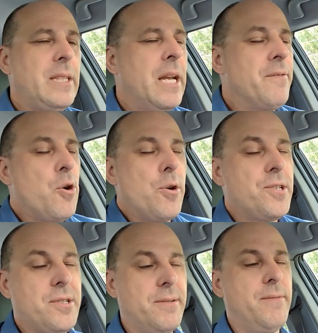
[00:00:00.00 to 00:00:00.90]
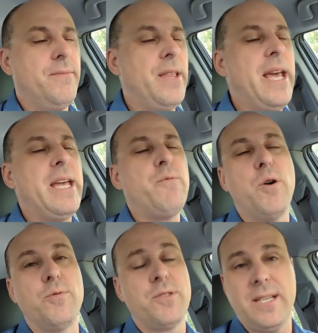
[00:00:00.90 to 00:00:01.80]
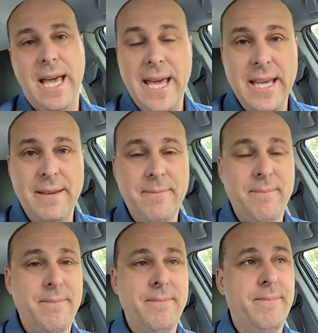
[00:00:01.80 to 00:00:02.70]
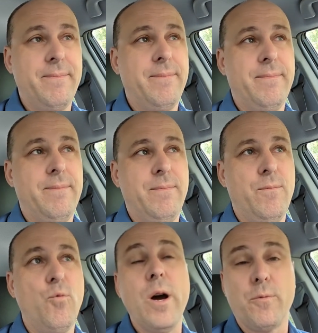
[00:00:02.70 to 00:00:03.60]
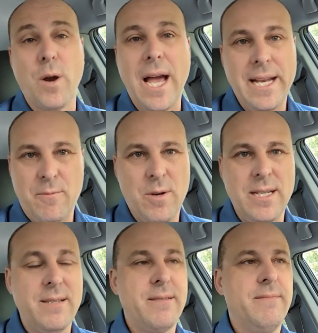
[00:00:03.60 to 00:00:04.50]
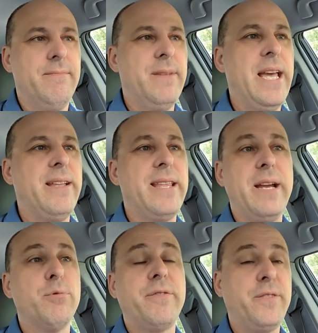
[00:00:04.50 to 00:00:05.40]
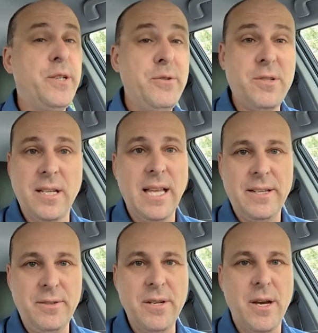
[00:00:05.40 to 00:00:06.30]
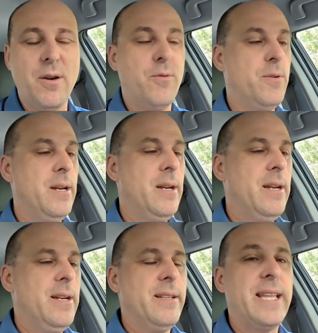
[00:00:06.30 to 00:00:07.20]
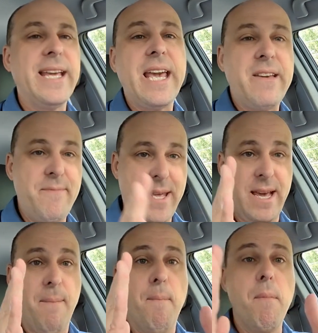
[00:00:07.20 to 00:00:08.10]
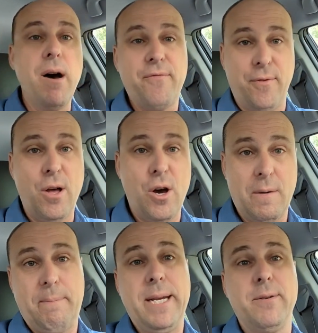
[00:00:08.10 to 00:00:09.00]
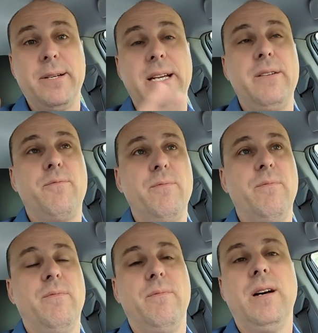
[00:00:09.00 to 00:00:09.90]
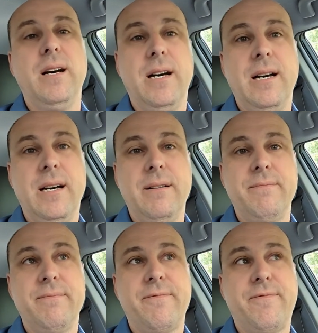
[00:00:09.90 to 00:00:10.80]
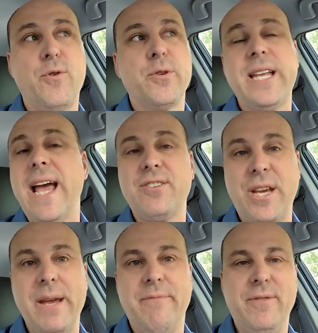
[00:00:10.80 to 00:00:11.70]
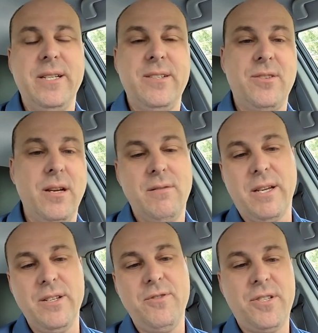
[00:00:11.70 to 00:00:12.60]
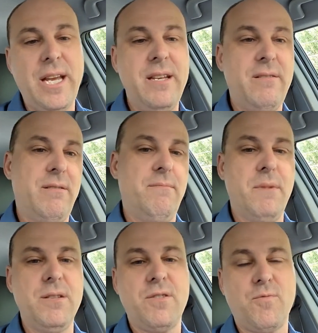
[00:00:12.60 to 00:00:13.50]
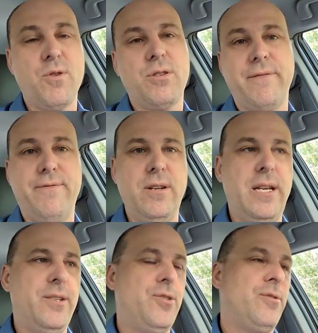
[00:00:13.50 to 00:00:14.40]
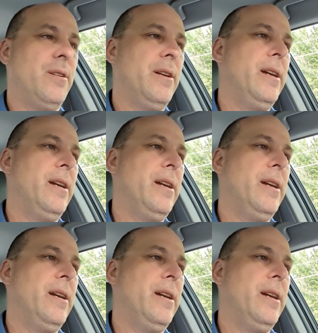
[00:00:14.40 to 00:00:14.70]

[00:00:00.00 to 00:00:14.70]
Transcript: And of course, they won't say what ride it was. They, they refuse to let you know. They gave me a month long period, uh, for dash cam footage. Oh, can you send a month's worth of footage?